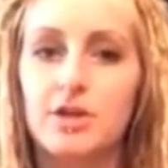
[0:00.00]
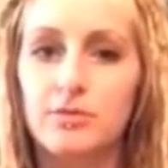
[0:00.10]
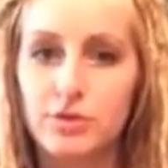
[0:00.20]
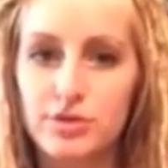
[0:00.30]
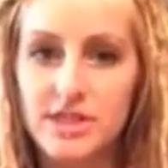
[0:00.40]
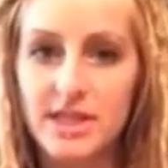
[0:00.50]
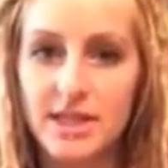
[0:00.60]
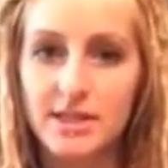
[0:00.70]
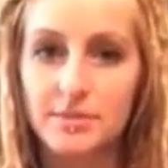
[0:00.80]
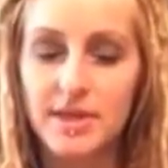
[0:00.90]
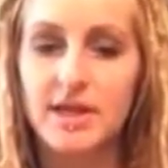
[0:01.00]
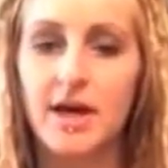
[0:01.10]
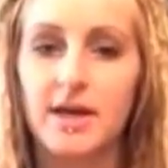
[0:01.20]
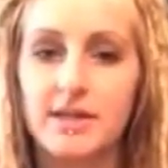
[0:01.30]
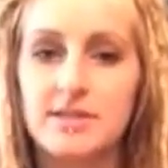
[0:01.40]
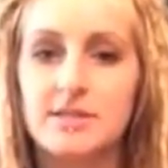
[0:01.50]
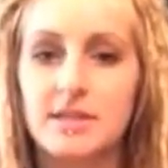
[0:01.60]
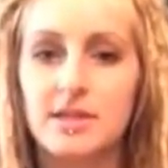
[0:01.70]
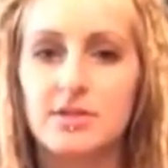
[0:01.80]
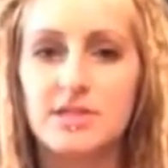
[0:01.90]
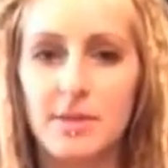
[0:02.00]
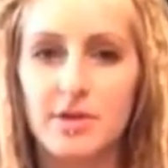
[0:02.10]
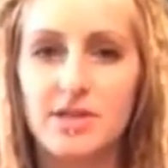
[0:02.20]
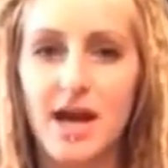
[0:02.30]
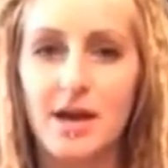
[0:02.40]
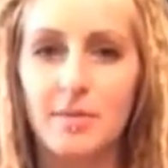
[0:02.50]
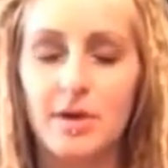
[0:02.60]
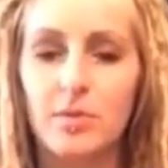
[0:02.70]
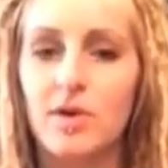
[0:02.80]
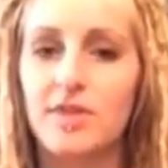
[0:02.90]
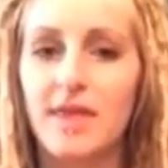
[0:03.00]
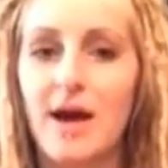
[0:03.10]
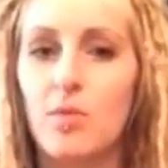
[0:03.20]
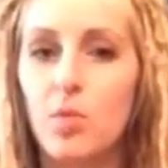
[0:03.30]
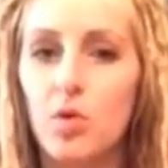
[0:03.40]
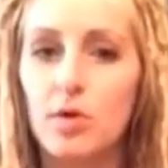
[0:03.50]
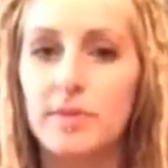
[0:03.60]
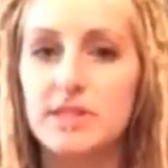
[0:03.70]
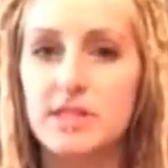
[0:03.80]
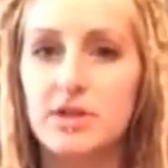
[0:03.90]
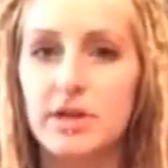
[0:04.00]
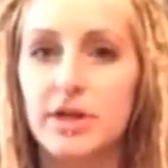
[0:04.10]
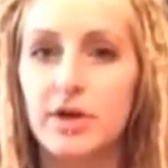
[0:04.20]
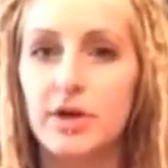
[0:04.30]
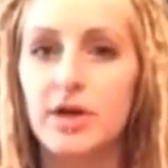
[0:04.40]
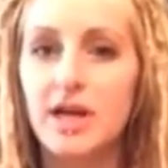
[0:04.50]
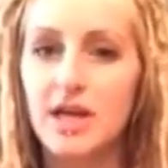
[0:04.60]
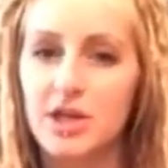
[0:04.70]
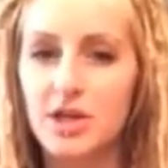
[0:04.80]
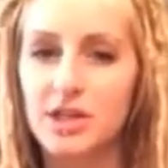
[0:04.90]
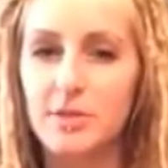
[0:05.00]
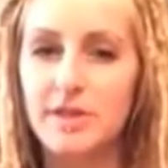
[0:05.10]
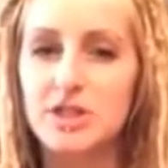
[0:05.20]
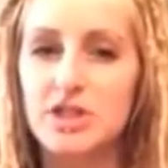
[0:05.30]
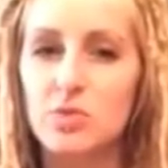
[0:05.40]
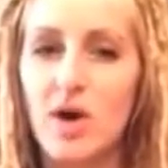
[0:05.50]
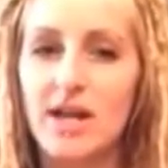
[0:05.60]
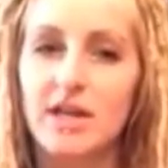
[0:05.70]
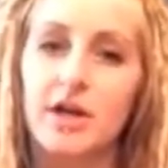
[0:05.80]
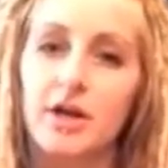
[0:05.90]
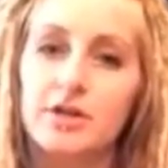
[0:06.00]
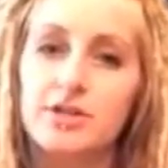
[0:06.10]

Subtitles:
your routine, because, you know, summertime with that wool material, you're a little bit sweatier.